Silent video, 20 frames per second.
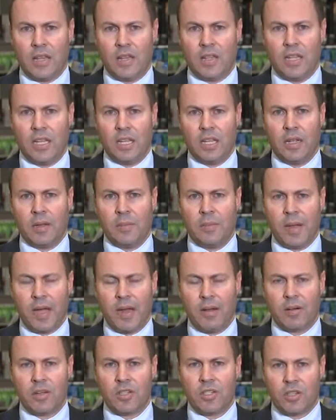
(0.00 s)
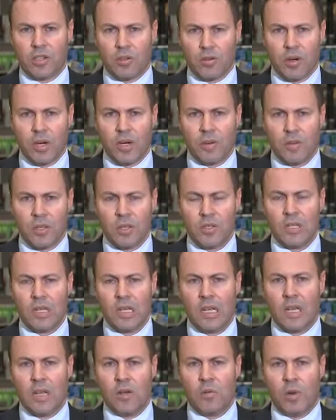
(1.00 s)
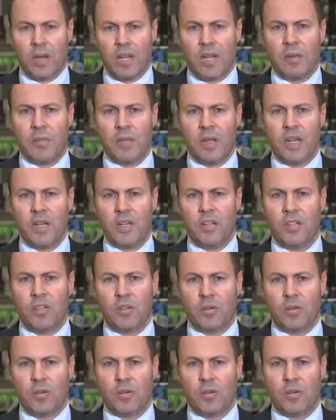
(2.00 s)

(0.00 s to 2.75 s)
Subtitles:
the Paris Agreement, we committed